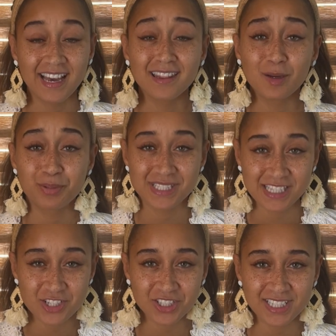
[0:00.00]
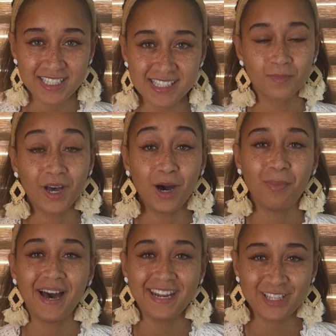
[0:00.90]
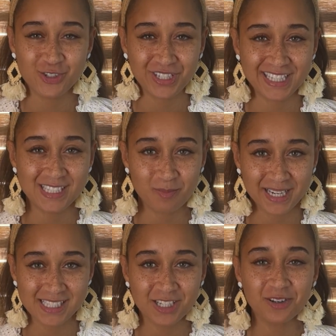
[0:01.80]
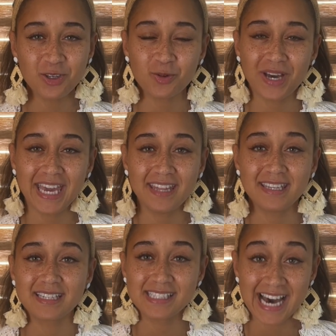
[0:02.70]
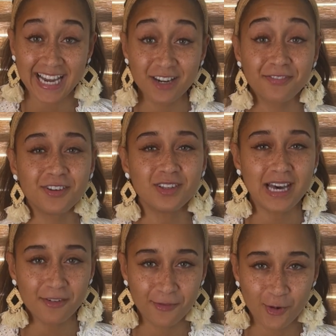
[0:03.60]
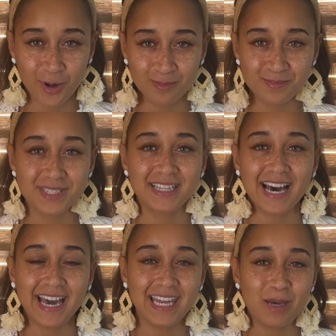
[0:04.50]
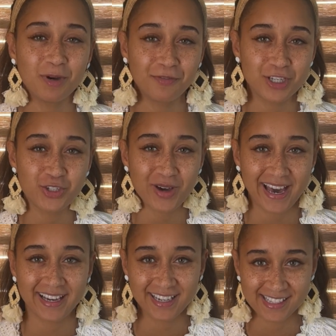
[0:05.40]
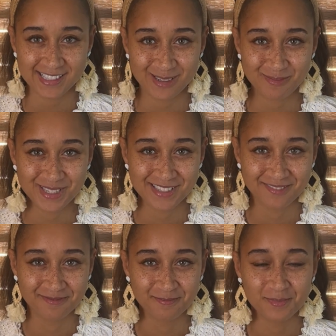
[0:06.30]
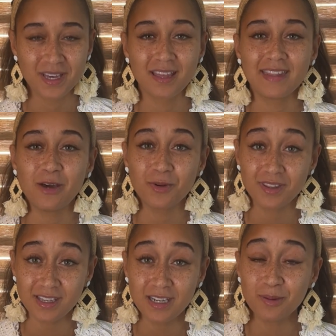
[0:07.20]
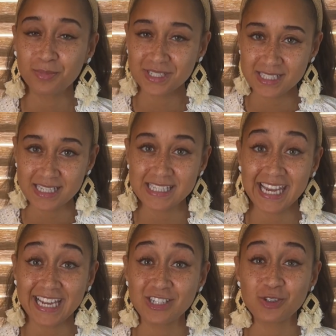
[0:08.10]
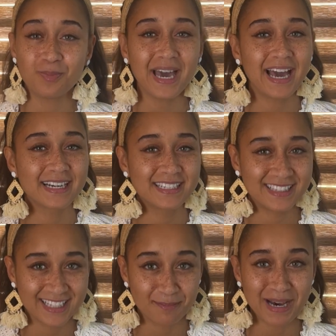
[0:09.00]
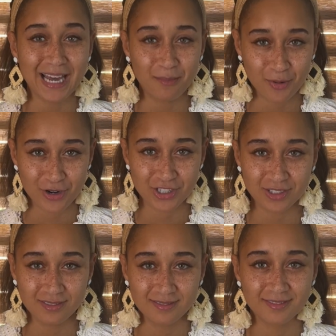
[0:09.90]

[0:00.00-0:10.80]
the procedure is, upon entry into Mexico, you will hand the entire filled out form to the INM official at Customs. They will then proceed to hand you back the bottom portion,